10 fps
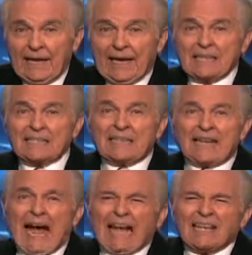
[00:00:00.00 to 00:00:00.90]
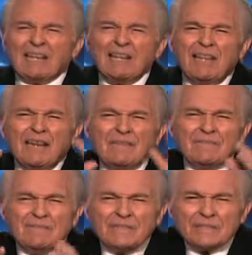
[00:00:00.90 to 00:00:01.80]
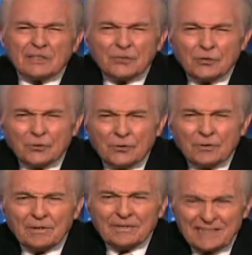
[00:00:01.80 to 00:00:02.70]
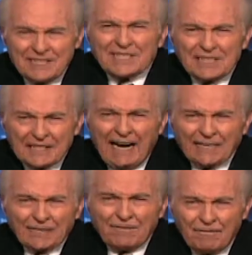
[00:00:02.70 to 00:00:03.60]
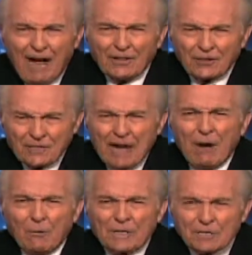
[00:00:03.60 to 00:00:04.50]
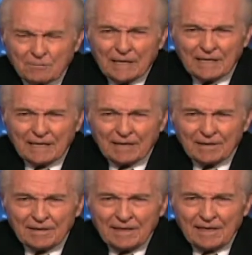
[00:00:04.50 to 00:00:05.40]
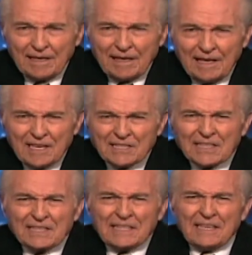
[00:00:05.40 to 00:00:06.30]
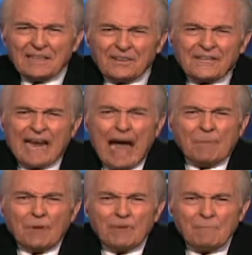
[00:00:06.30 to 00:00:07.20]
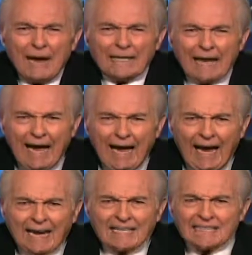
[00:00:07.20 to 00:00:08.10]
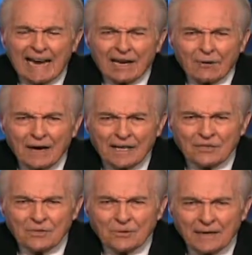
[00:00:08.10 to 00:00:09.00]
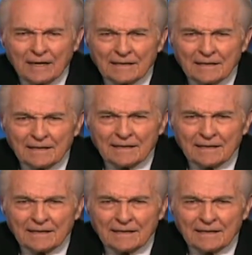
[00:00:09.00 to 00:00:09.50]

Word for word: he says, I love the Jew. This is God the Father, Yahweh, speaking. He says, they're the apple of mine eye, Zechariah 2:8.